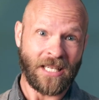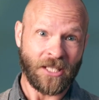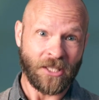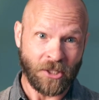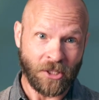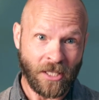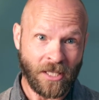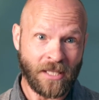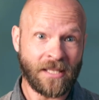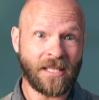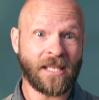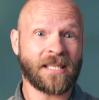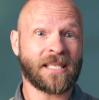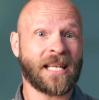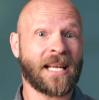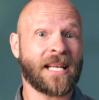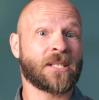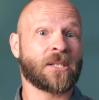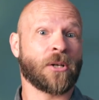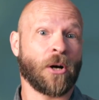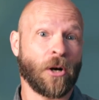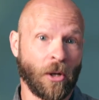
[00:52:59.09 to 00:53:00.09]
Jesus
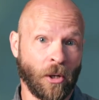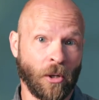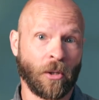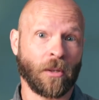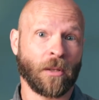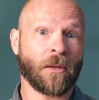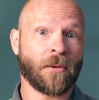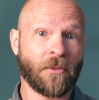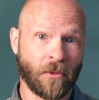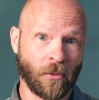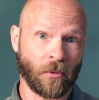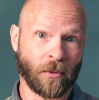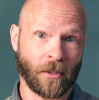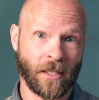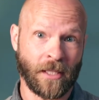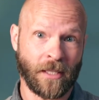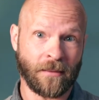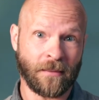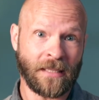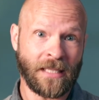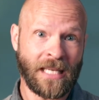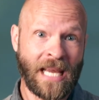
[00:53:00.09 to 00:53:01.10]
has all authority.
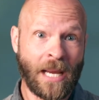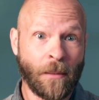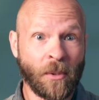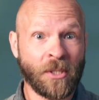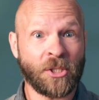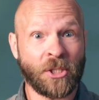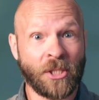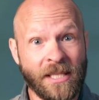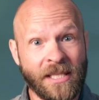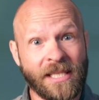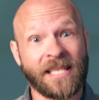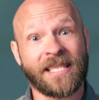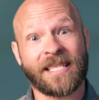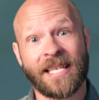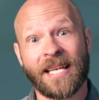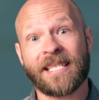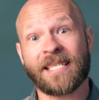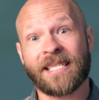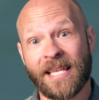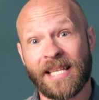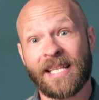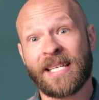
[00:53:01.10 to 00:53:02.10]
And when Jesus
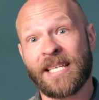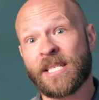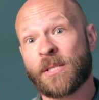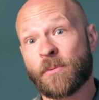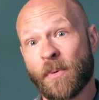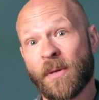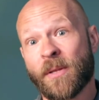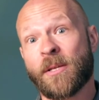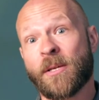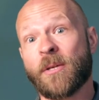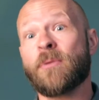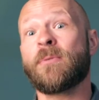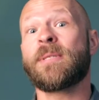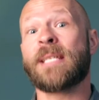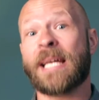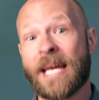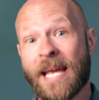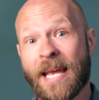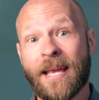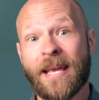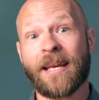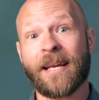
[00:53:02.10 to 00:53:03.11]
says that he's with you
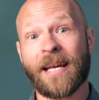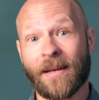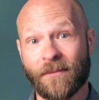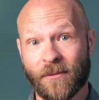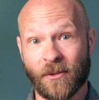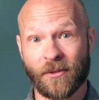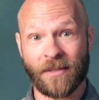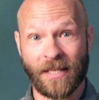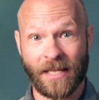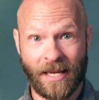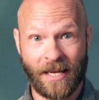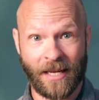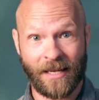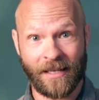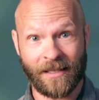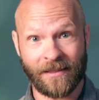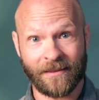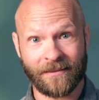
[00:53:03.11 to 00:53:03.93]
day after day